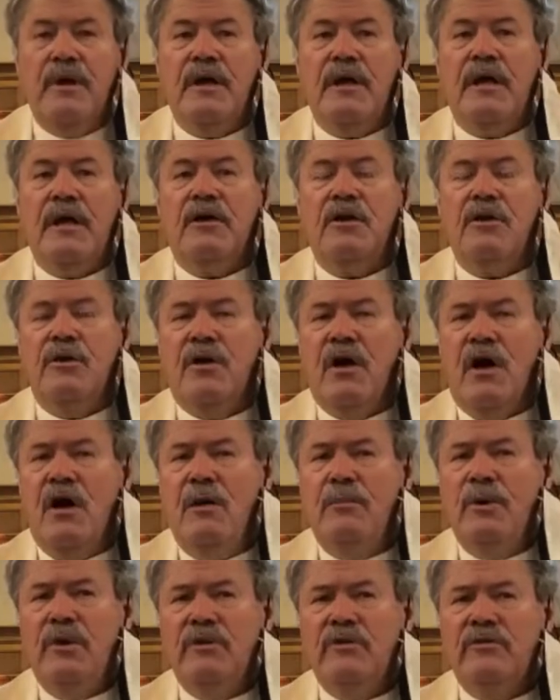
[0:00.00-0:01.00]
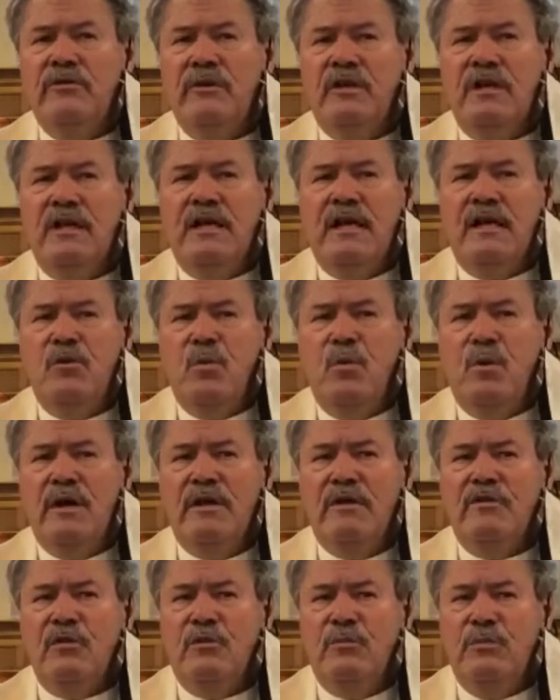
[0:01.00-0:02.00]
It could almost lead
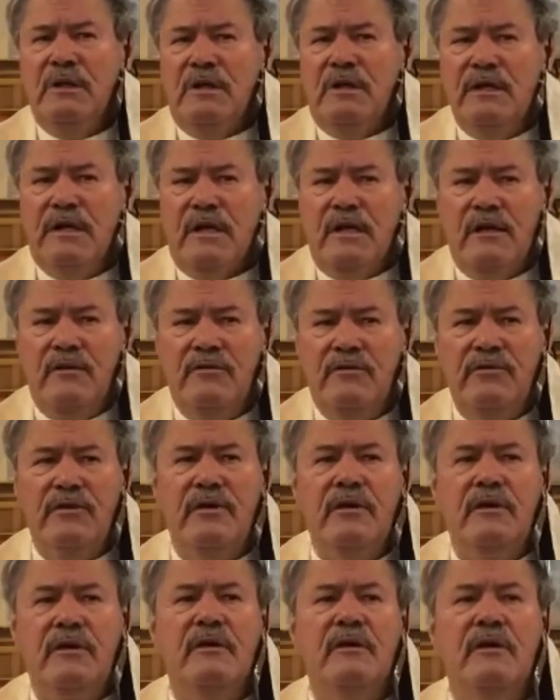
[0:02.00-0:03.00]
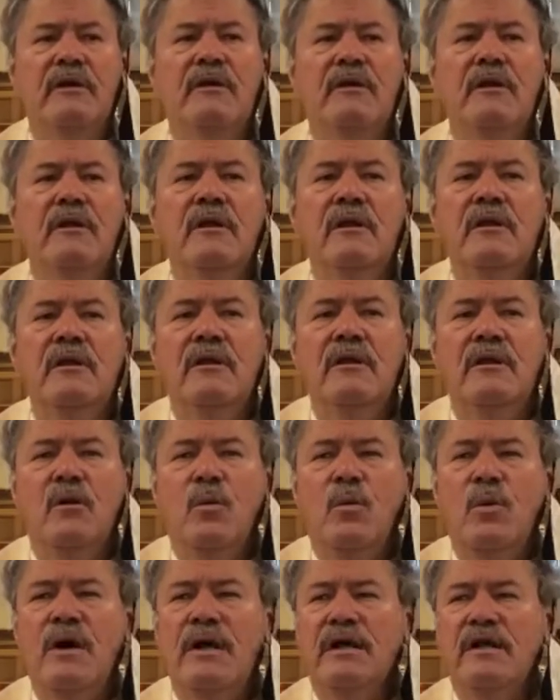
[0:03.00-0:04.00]
one to believe that
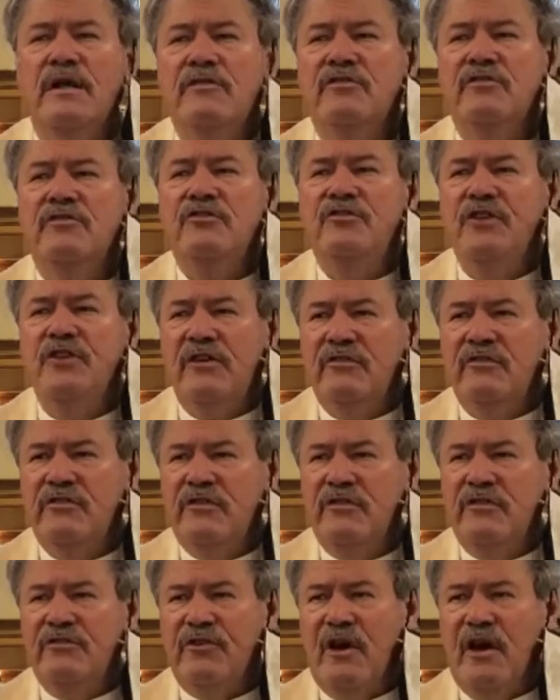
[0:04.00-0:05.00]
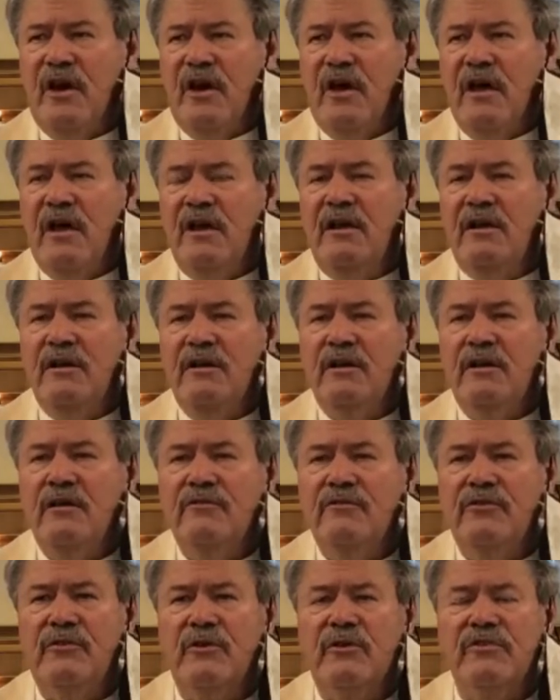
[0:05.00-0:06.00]
one is justified
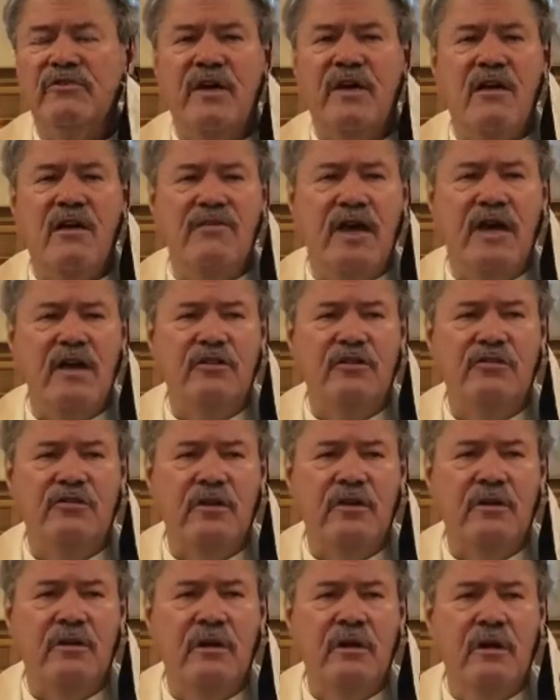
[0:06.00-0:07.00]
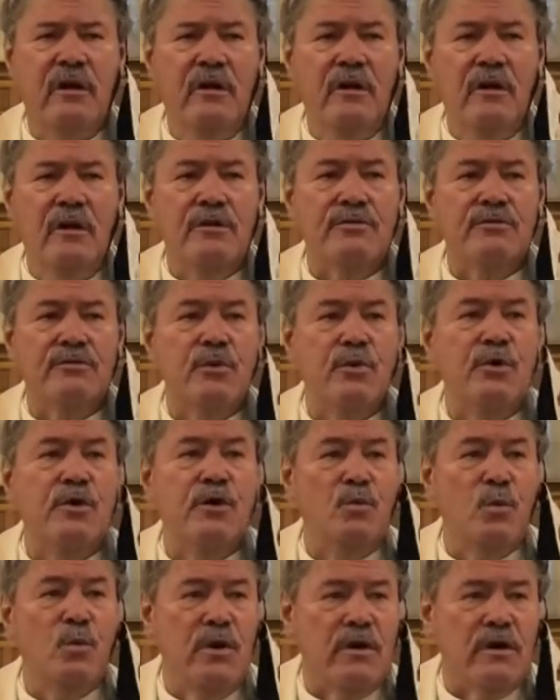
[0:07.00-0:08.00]
for salvation through
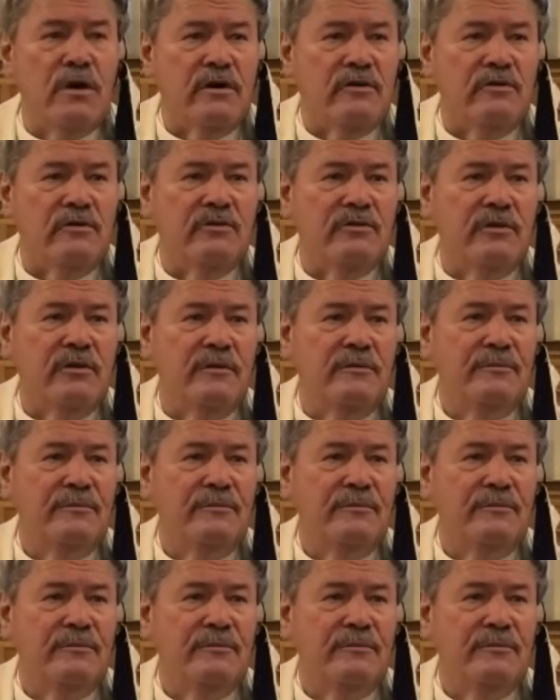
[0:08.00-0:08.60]
good works.